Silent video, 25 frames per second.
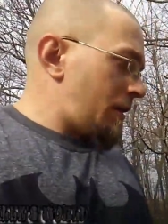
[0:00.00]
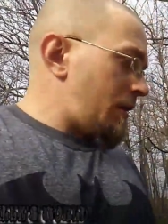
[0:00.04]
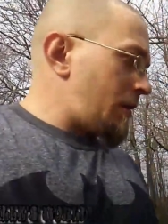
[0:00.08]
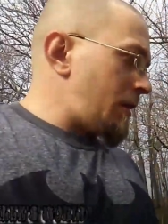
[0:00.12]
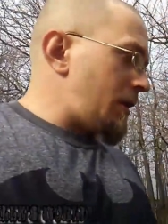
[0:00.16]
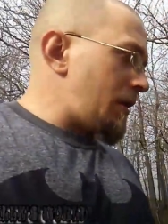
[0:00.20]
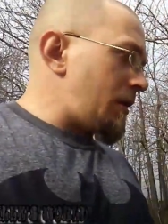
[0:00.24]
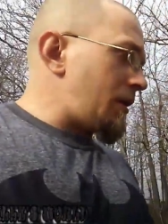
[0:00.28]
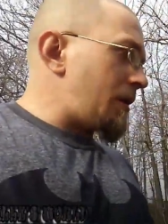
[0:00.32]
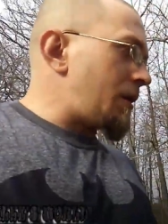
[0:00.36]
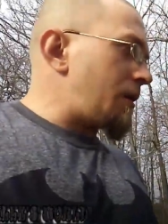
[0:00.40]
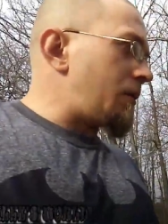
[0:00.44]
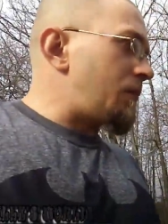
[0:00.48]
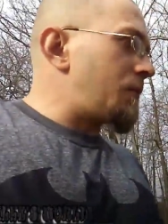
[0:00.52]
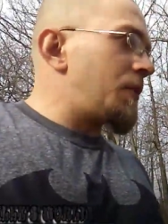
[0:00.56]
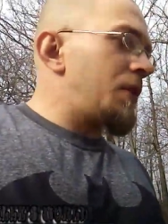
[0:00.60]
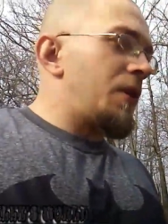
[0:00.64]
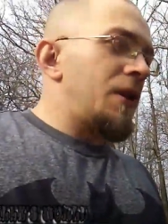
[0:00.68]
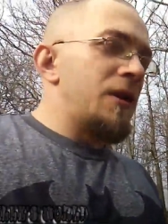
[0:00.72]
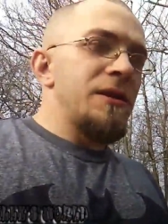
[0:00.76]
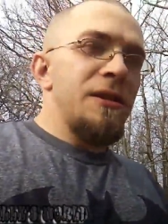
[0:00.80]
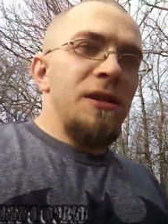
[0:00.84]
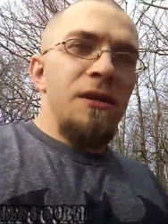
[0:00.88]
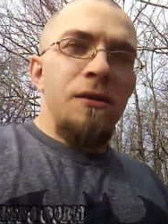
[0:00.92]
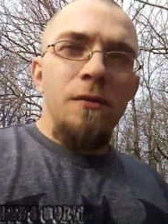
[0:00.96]
And I wanted
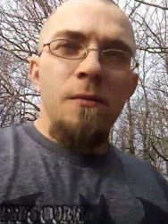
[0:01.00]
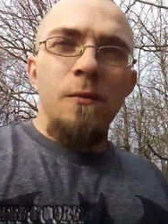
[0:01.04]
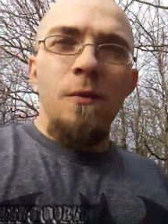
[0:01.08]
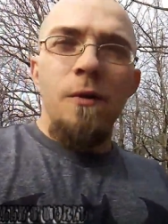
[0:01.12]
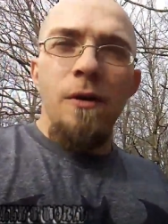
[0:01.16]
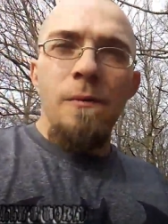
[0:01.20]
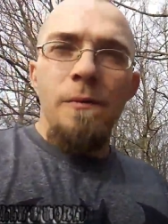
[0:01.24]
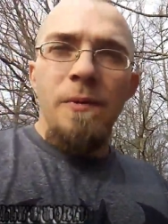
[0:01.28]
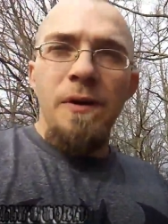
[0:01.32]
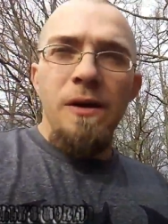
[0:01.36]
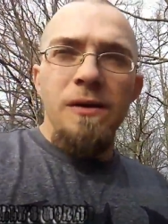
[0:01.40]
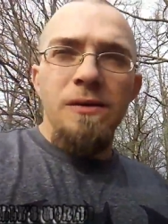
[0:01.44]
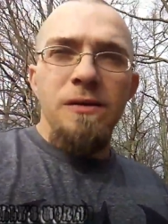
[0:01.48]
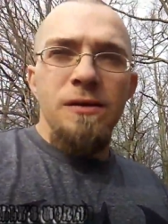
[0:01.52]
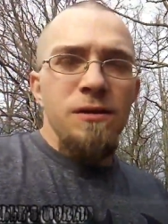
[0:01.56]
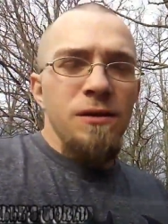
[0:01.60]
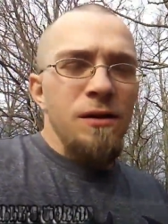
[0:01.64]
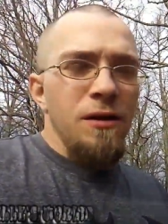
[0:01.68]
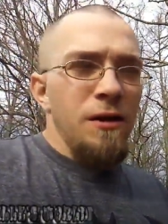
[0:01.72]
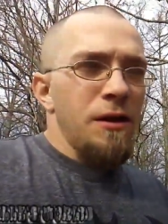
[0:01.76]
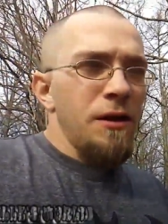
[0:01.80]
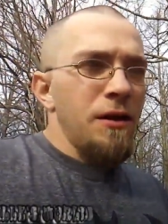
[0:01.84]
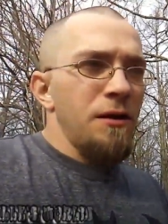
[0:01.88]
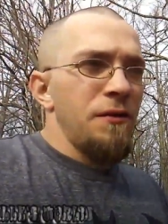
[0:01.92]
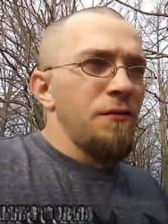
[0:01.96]
to see her grandparents'
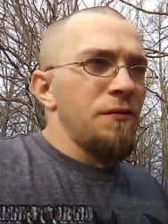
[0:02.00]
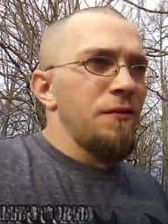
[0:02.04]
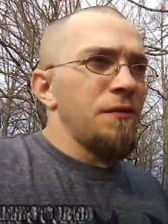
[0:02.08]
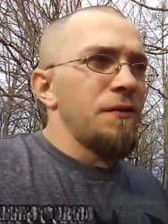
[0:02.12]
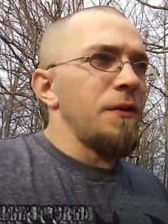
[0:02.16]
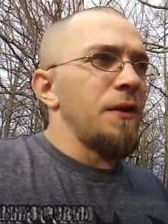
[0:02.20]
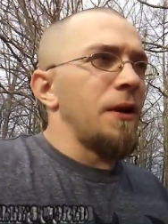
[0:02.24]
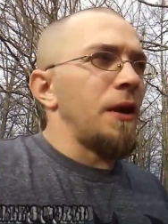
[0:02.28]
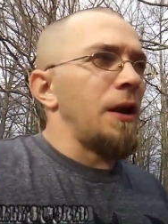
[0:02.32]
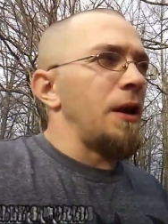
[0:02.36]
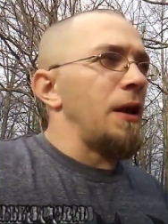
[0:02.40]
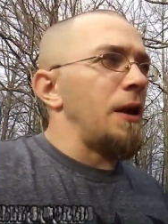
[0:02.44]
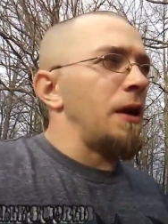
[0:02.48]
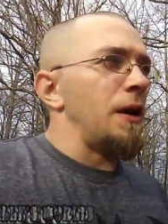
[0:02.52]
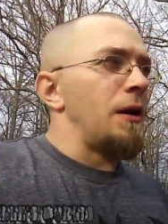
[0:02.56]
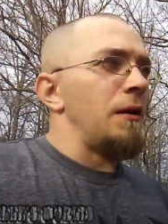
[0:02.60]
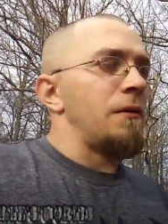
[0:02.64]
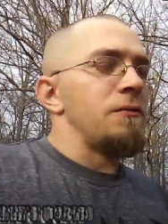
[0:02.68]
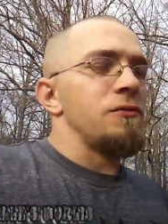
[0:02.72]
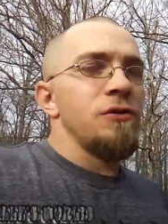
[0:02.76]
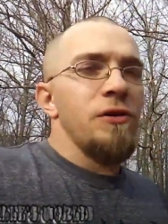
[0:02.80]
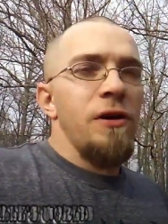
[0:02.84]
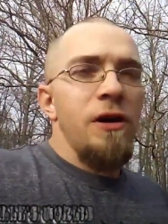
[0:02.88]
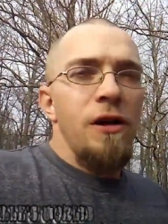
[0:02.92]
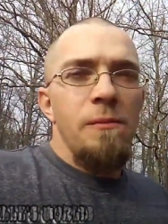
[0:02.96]
grave, and I
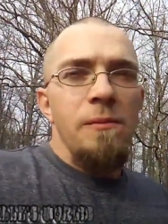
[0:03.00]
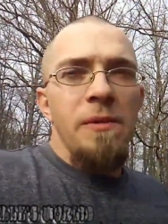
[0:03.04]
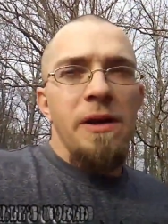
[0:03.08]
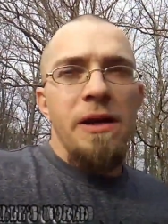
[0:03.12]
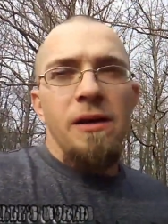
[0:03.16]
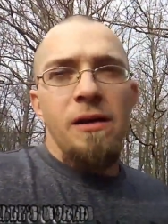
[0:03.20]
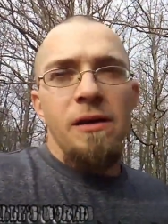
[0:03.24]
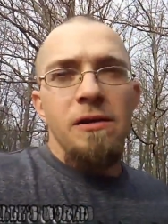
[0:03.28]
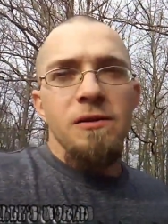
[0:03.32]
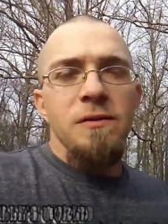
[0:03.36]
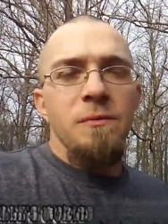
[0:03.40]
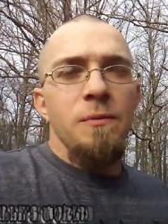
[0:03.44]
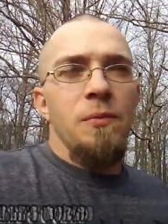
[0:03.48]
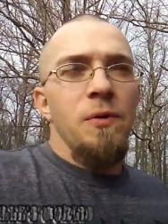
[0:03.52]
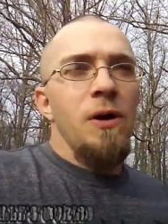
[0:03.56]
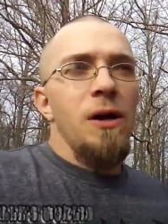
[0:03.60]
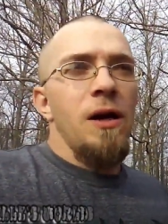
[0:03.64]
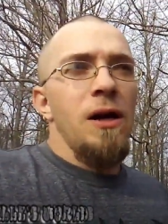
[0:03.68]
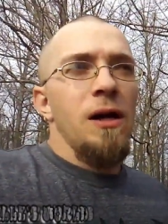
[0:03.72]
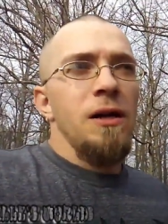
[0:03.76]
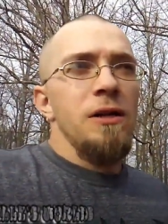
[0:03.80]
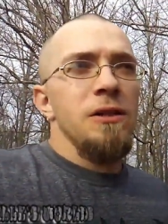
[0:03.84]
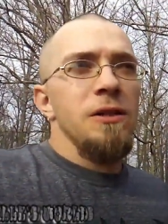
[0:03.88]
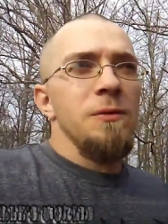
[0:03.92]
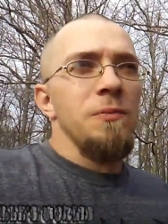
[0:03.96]
was trying to make it a
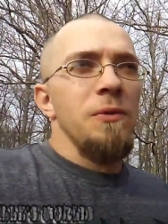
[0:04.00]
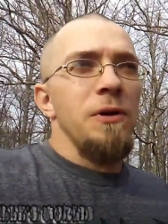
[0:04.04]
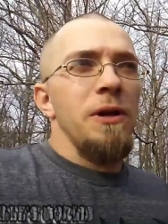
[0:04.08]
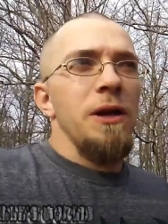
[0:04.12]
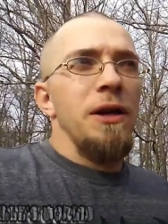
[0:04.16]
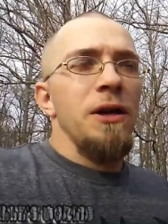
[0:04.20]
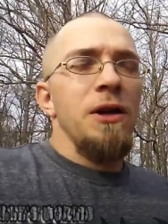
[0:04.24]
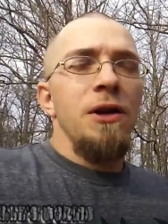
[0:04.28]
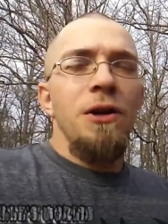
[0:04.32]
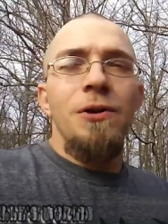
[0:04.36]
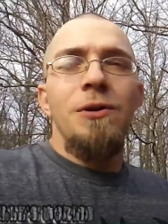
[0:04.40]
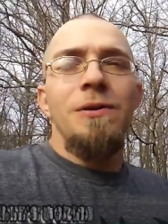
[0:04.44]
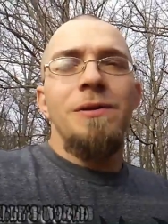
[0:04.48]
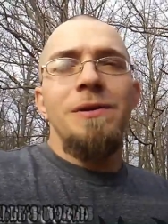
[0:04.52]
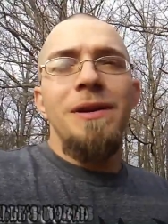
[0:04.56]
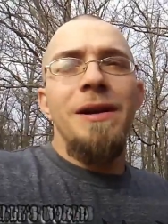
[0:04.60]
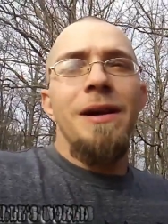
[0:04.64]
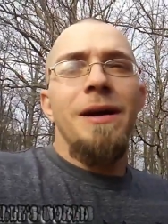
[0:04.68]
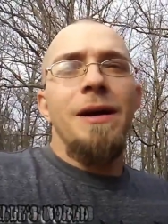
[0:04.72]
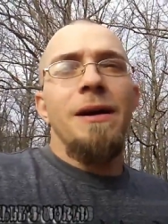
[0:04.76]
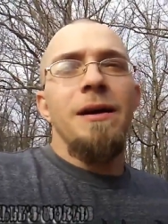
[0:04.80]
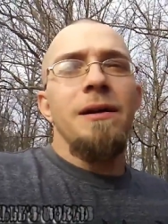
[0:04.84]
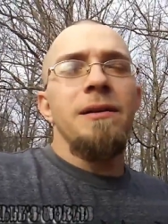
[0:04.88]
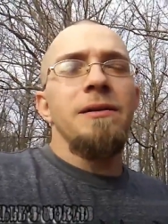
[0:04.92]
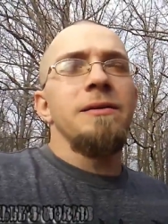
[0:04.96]
surprise, but I could
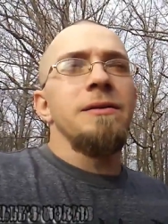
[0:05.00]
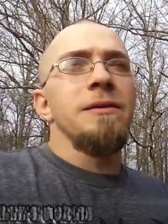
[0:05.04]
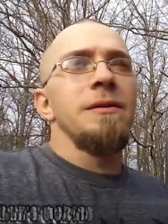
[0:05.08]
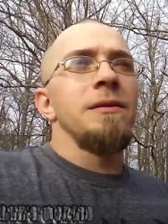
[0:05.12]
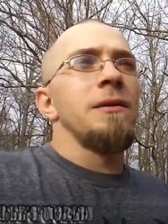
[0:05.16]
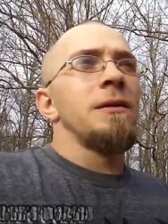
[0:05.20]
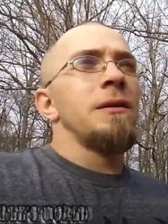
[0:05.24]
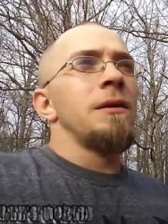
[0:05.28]
not,